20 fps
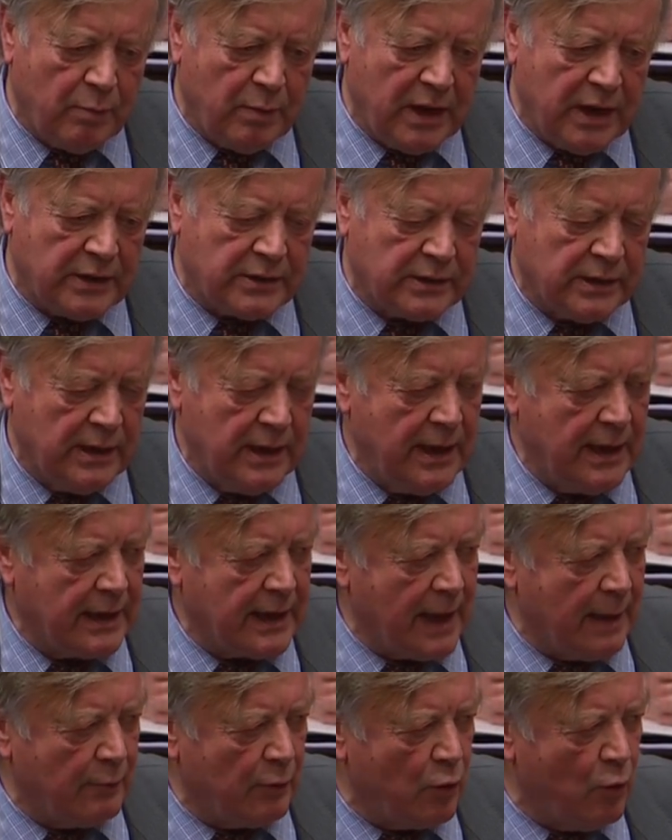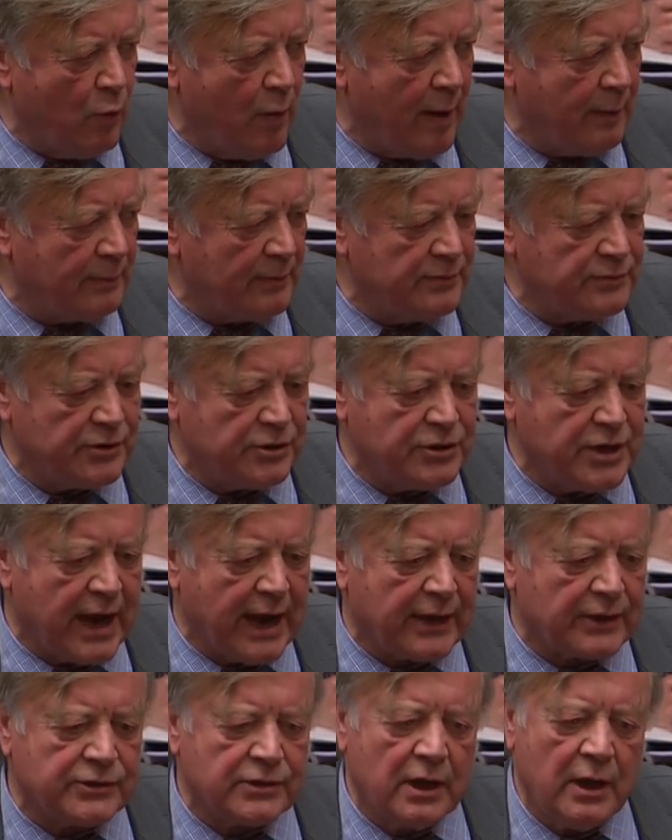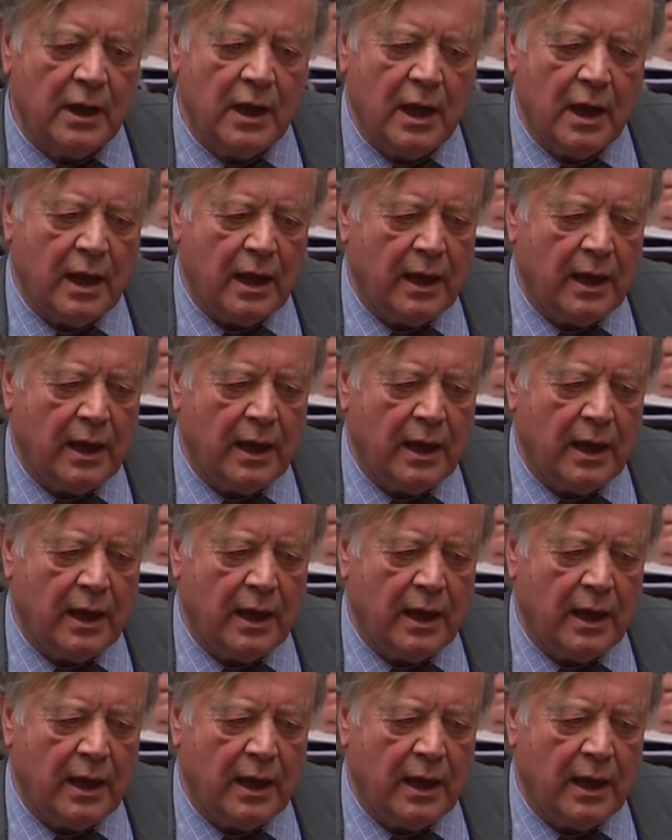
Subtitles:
repeat chemical weapons attacks.